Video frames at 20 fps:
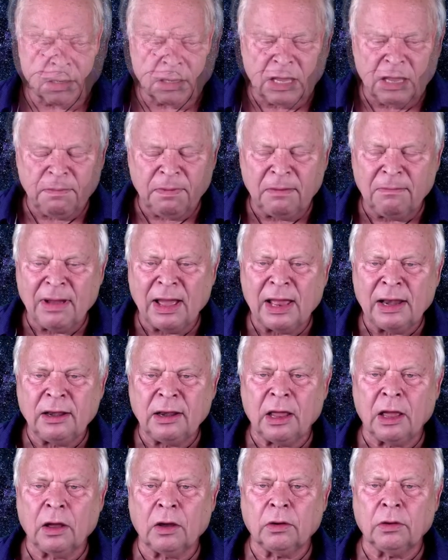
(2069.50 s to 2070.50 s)
Keep in mind
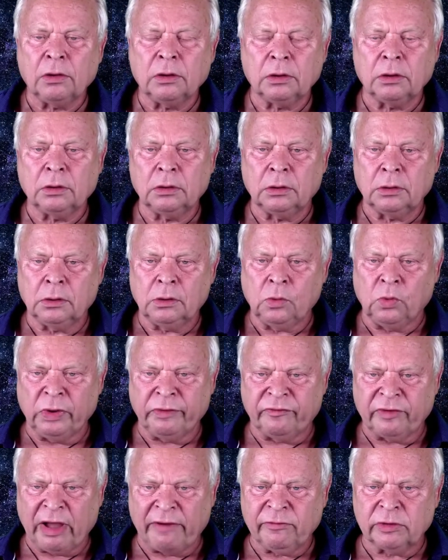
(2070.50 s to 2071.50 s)
now,
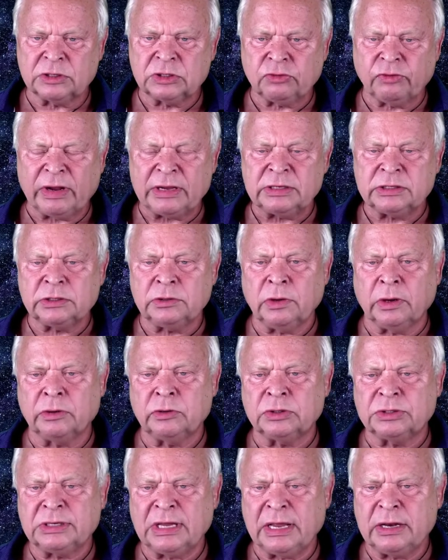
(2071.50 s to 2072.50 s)
we've covered stress, you
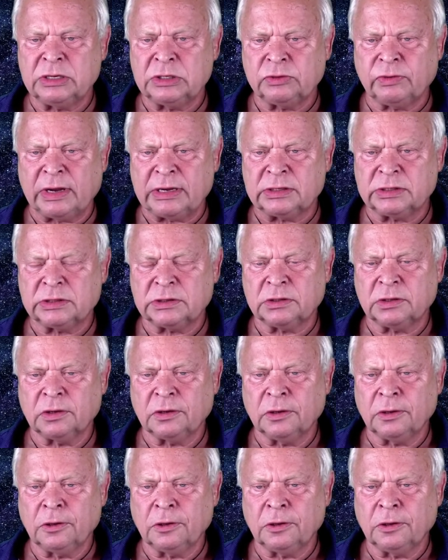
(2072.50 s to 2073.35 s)
understand stress,